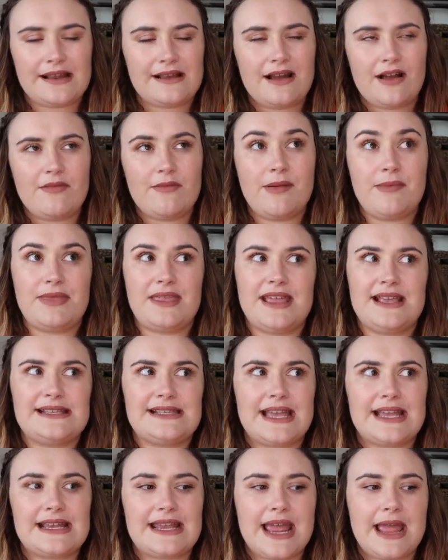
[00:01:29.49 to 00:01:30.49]
I can't remember the
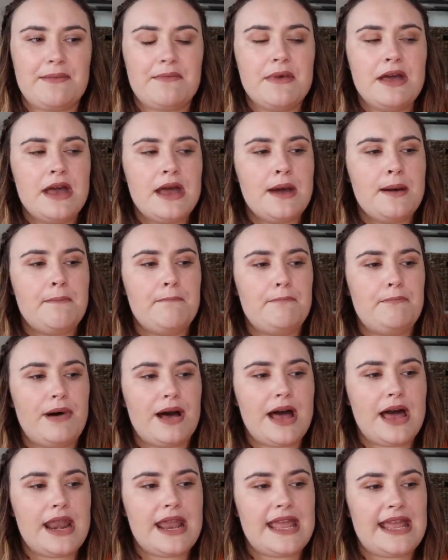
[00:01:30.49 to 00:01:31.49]
exact name,
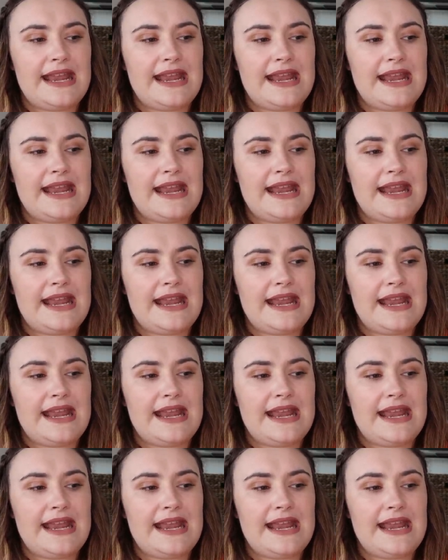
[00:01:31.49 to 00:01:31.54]
but